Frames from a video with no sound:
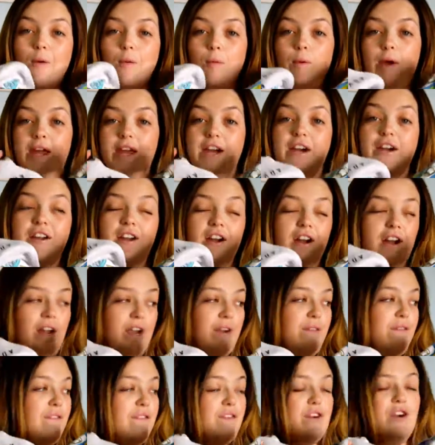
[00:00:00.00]
We are
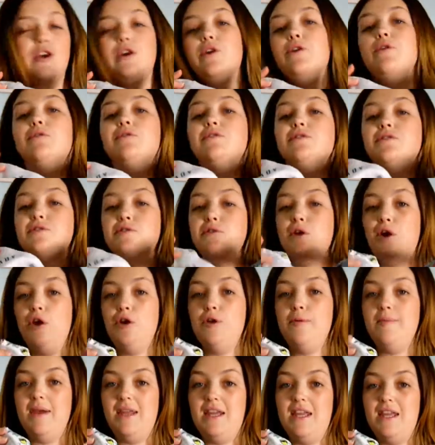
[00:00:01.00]
going through
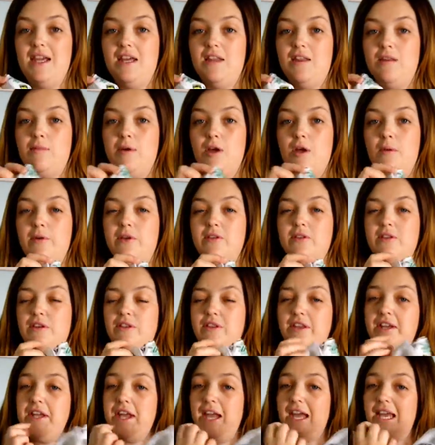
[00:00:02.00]
so many at the moment because
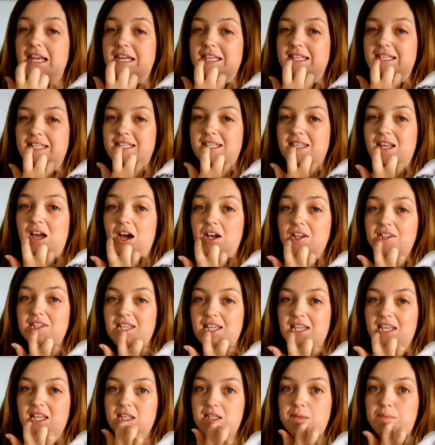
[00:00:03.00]
I think Ellis is
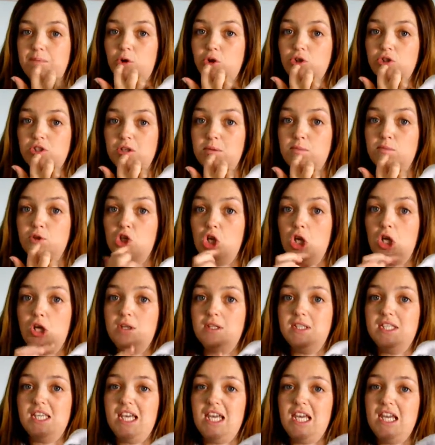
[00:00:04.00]
cutting his bottom
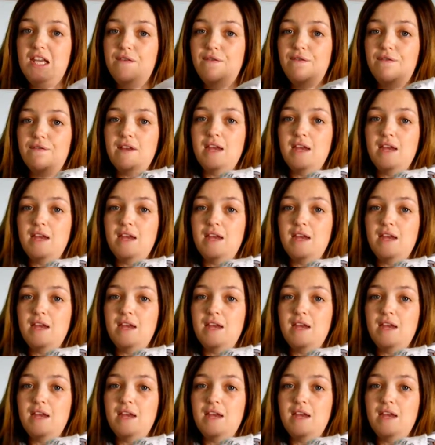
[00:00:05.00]
2 teeth